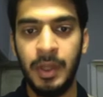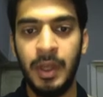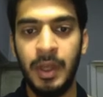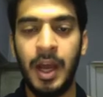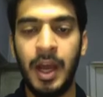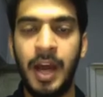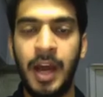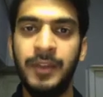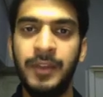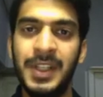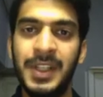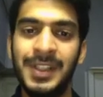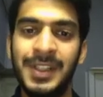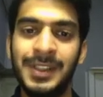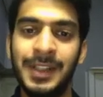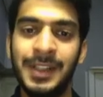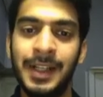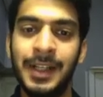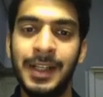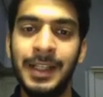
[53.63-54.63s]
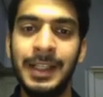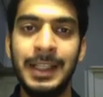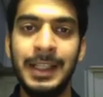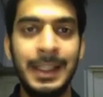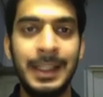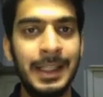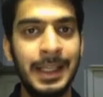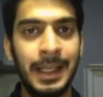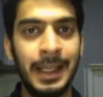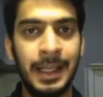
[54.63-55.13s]
after discarding
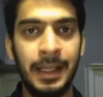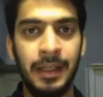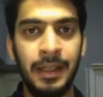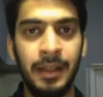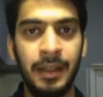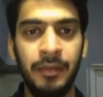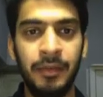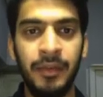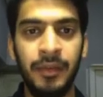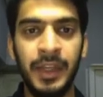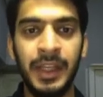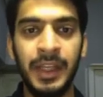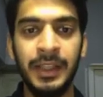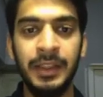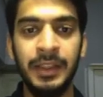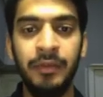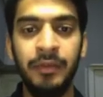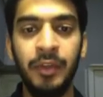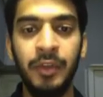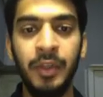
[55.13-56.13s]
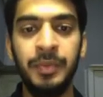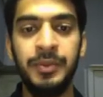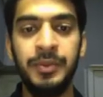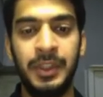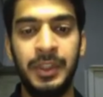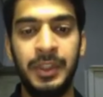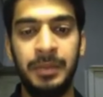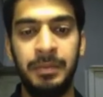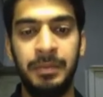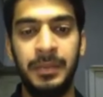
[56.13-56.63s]
en, we get the verb
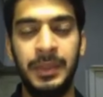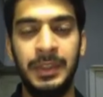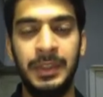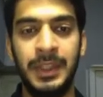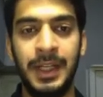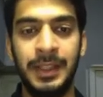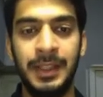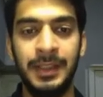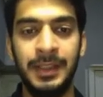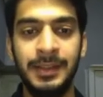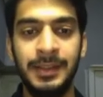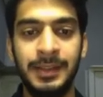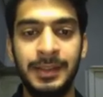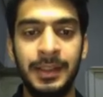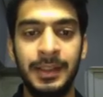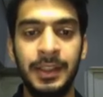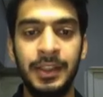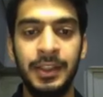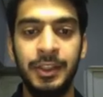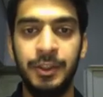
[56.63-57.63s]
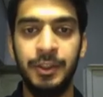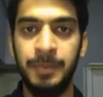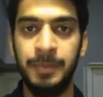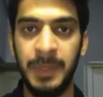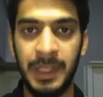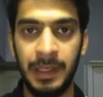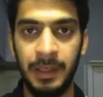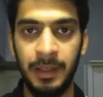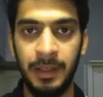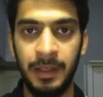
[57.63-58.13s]
stem, that is
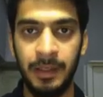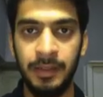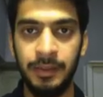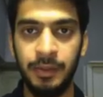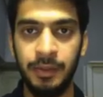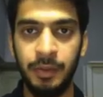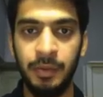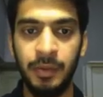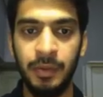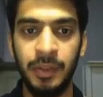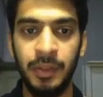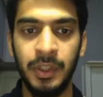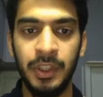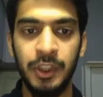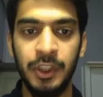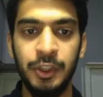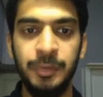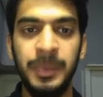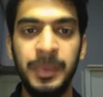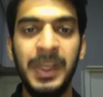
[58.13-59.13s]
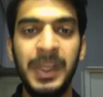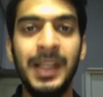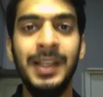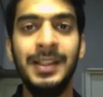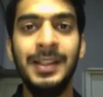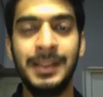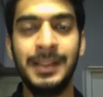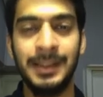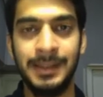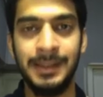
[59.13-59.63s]
spiel. So, spiel
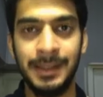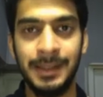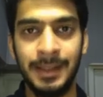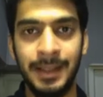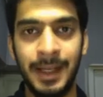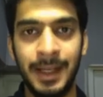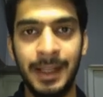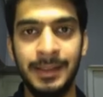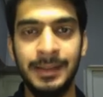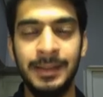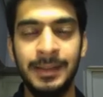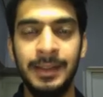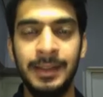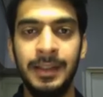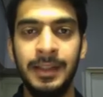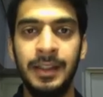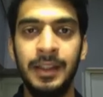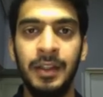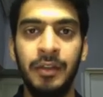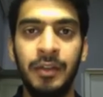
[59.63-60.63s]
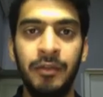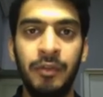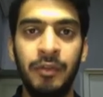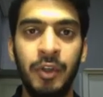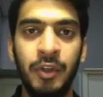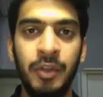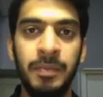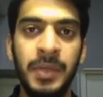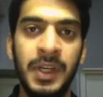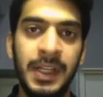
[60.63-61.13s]
is considered as
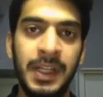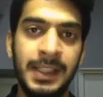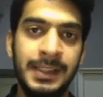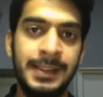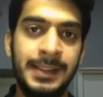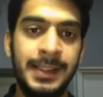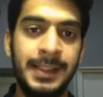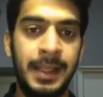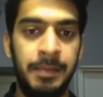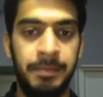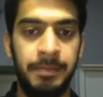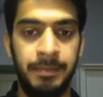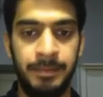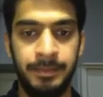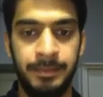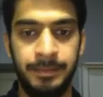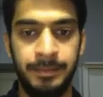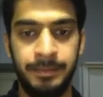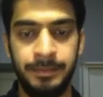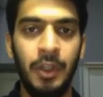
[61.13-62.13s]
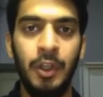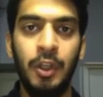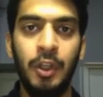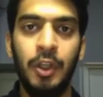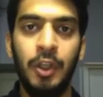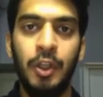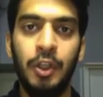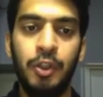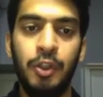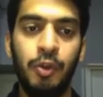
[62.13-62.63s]
verb stem.
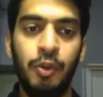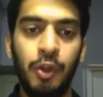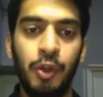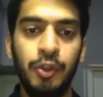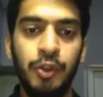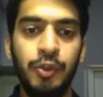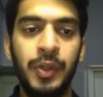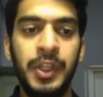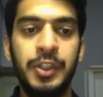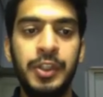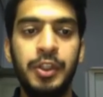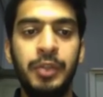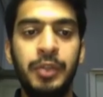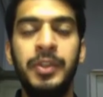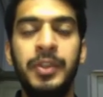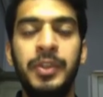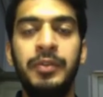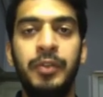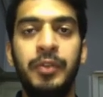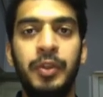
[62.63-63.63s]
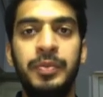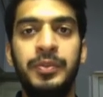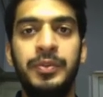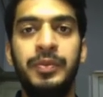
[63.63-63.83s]
To conjugate German verbs,